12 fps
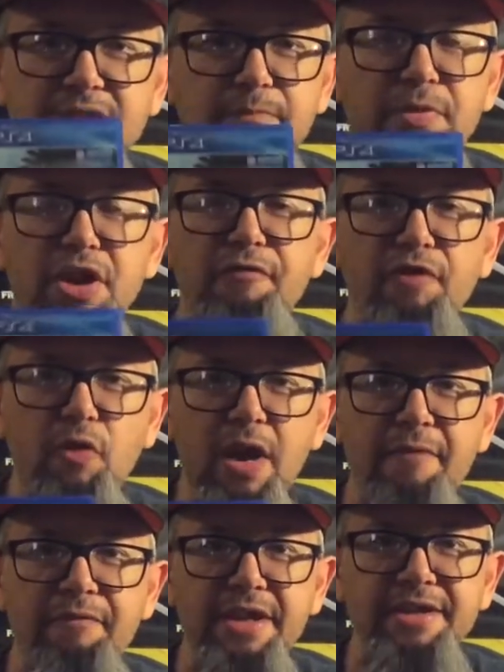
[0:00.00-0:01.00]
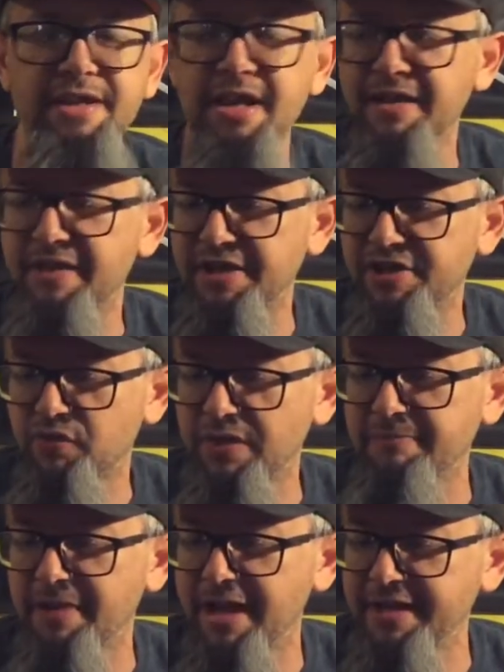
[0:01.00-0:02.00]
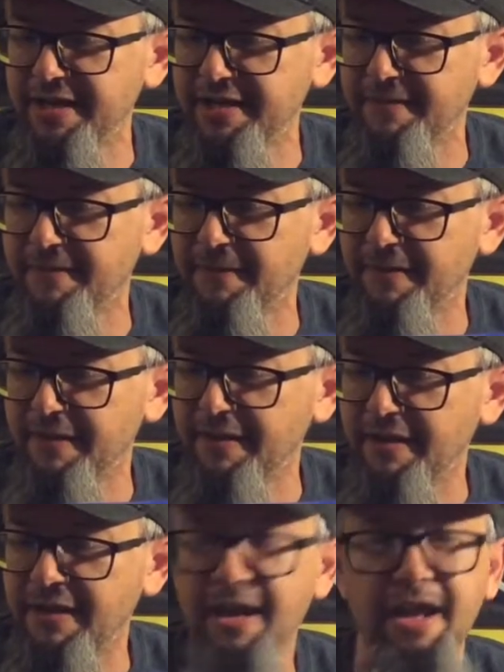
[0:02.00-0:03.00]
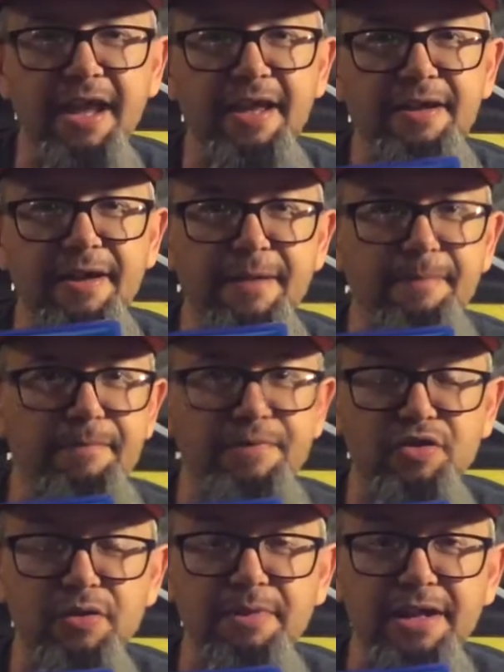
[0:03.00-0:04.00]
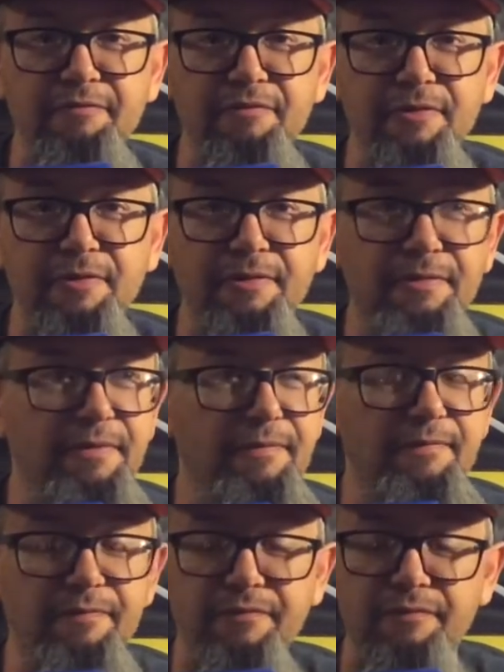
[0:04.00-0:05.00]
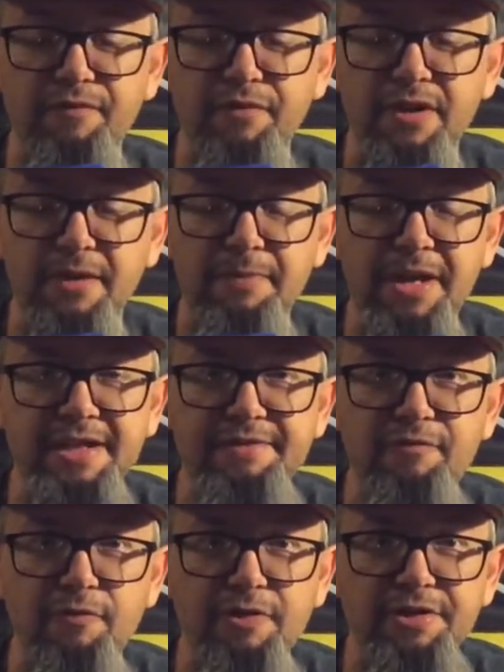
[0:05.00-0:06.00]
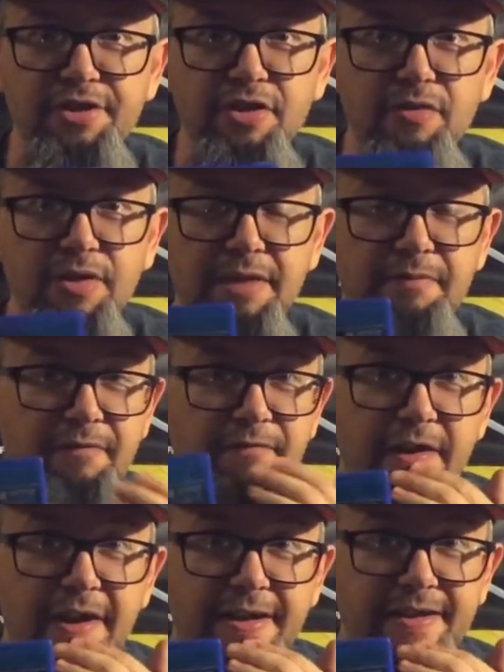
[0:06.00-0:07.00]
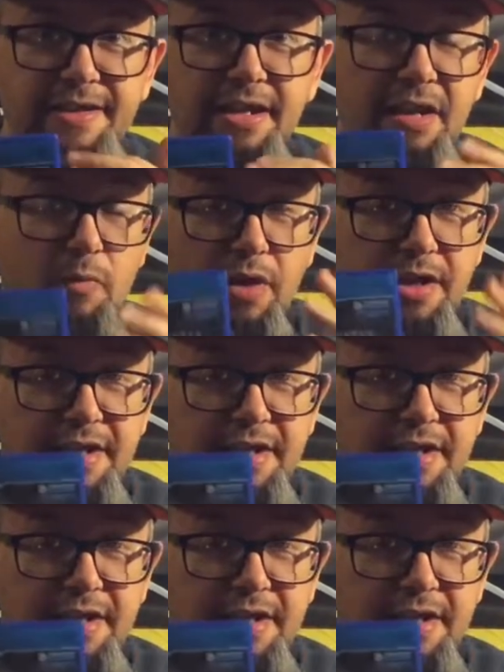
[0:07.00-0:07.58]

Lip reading: beautiful graphics. They streamlined it and streamlined it for the PS4. So even fans, what it